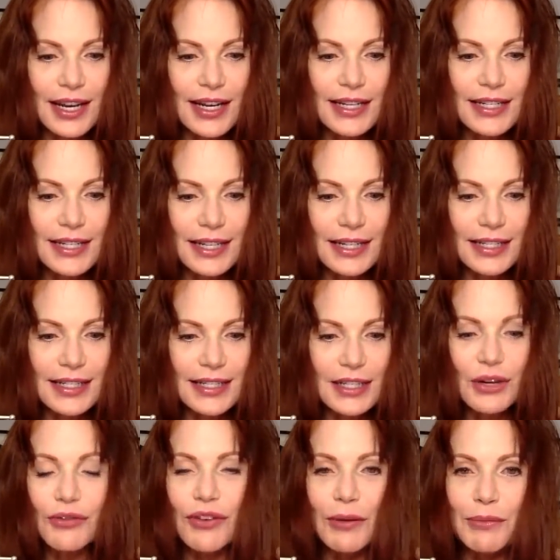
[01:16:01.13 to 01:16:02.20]
since
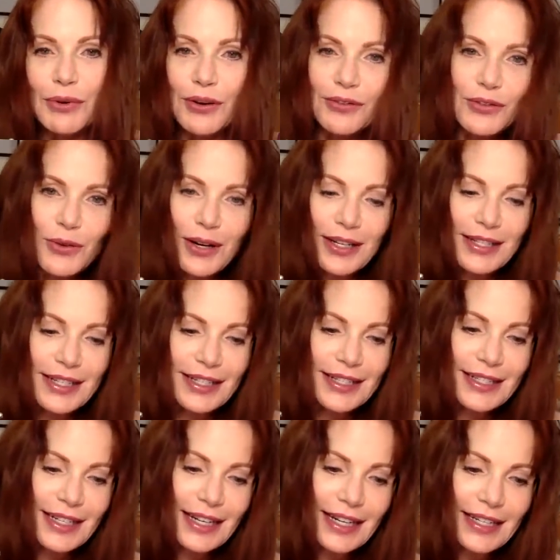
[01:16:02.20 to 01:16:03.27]
November of
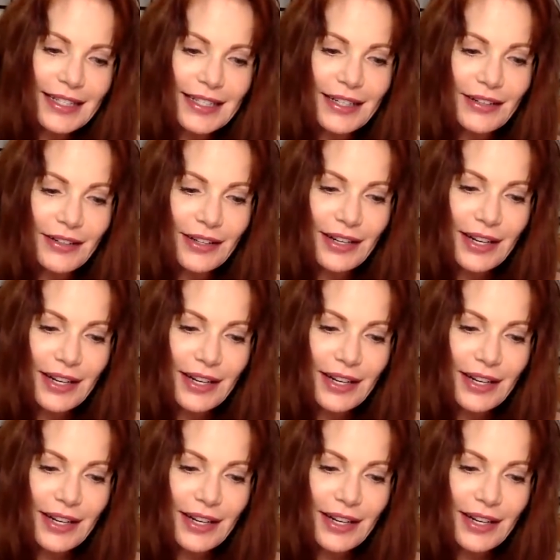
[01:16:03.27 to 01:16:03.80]
2016. So